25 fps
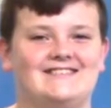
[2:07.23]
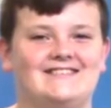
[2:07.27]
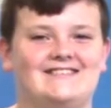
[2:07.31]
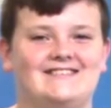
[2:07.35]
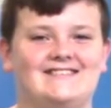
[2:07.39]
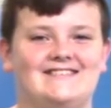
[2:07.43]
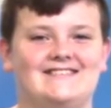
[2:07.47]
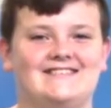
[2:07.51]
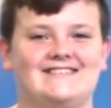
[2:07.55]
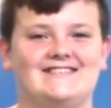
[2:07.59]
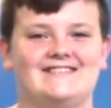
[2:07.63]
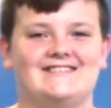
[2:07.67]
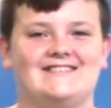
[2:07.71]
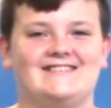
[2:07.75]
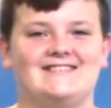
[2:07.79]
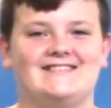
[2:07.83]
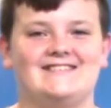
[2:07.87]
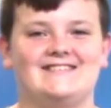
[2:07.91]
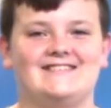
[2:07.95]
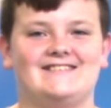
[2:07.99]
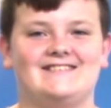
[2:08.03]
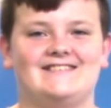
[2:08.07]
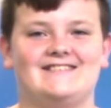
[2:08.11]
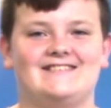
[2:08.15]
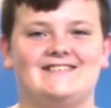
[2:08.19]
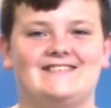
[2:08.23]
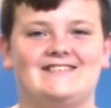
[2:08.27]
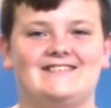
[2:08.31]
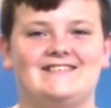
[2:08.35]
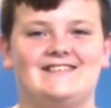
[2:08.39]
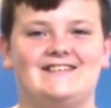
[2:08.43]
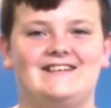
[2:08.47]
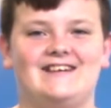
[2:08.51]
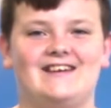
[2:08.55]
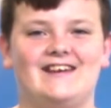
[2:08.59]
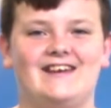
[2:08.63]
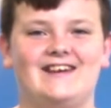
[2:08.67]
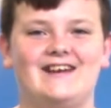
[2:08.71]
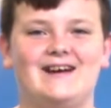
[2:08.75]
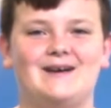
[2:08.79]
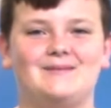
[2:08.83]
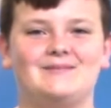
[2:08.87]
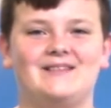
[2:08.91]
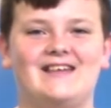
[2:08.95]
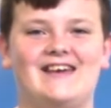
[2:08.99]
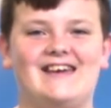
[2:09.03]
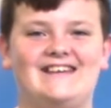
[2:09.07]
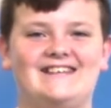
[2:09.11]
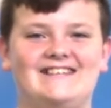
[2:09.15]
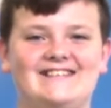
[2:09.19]

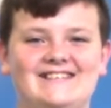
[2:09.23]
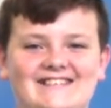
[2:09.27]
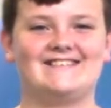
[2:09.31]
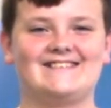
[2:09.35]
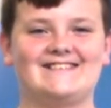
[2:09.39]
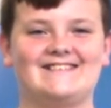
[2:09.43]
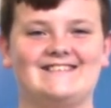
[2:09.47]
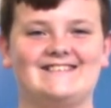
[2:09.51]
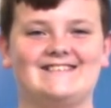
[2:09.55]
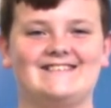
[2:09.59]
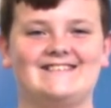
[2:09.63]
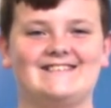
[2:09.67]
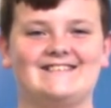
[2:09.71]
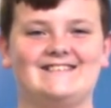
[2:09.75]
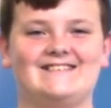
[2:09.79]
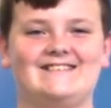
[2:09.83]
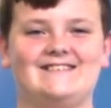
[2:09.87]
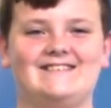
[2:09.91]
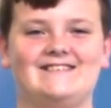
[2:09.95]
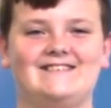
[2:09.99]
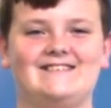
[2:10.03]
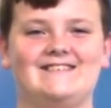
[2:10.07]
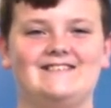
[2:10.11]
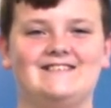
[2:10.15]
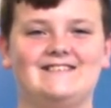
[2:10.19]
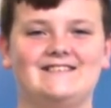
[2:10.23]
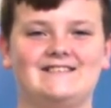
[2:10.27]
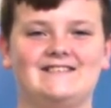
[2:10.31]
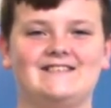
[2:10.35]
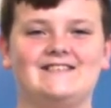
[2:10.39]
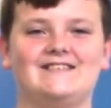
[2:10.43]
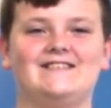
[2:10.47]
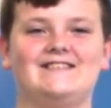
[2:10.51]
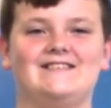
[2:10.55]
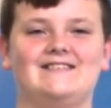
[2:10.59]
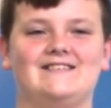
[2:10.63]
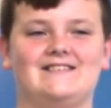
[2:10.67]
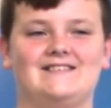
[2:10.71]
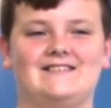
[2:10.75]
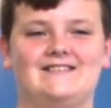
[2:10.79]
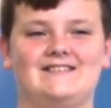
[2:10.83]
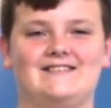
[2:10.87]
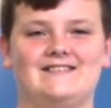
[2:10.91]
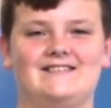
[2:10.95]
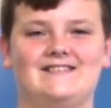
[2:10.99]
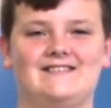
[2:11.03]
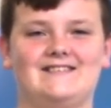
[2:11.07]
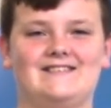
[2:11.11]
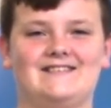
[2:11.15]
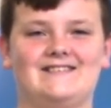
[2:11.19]

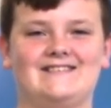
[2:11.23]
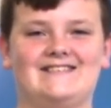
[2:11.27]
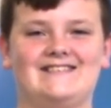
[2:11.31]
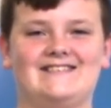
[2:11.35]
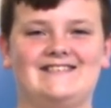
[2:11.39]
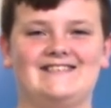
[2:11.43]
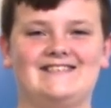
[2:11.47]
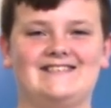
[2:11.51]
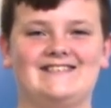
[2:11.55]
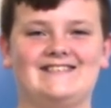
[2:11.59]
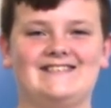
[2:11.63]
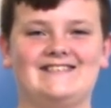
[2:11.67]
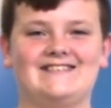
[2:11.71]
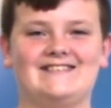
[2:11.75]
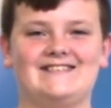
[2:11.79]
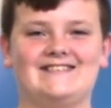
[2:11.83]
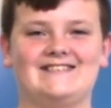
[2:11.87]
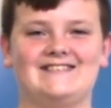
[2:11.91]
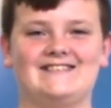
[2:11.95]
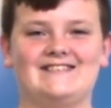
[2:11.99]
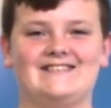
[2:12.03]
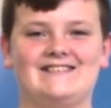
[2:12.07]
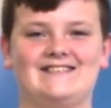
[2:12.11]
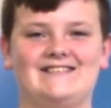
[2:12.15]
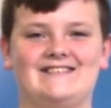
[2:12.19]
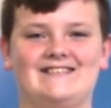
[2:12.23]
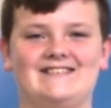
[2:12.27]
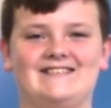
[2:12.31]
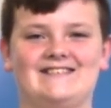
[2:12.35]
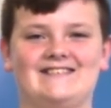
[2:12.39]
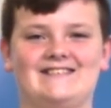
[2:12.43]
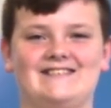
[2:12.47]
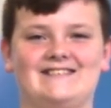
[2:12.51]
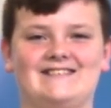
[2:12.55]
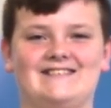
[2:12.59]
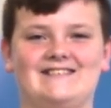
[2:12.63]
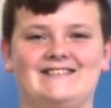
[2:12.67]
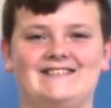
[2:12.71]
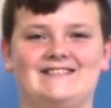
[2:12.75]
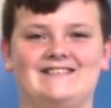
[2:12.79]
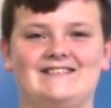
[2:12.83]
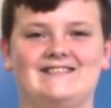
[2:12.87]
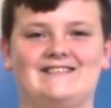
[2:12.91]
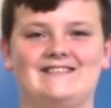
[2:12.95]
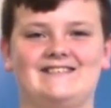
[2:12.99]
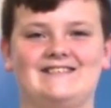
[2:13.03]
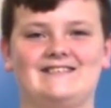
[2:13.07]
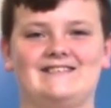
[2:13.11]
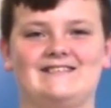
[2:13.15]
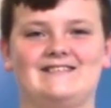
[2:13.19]

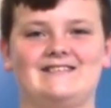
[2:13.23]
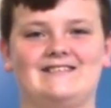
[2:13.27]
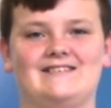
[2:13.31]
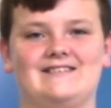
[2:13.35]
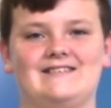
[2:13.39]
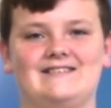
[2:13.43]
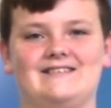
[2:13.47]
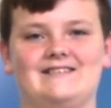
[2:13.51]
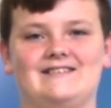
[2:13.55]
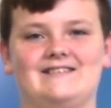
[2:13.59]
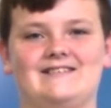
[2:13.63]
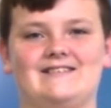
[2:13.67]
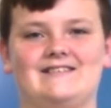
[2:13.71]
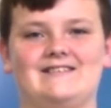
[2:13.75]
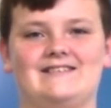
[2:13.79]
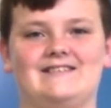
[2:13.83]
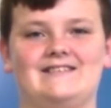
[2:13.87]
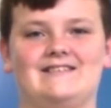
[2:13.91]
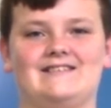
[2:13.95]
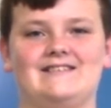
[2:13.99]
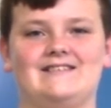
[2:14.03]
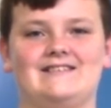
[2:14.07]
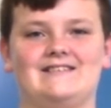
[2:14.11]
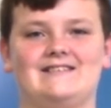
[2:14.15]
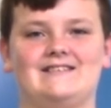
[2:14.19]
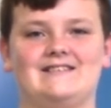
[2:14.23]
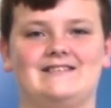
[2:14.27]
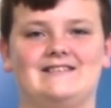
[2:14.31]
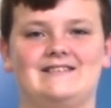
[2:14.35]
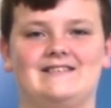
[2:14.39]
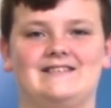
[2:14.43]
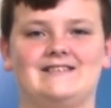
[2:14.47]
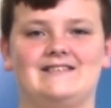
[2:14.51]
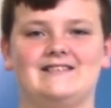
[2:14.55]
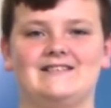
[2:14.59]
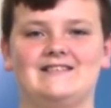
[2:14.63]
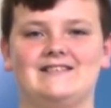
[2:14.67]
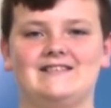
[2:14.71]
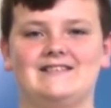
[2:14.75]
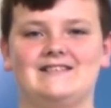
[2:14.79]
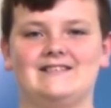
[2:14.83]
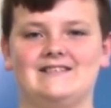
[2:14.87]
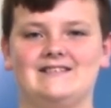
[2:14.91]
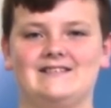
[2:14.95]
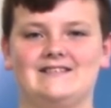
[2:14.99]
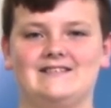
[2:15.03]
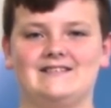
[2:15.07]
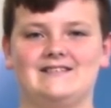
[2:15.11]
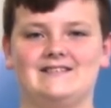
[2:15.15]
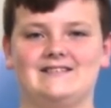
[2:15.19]
This person isn't speaking.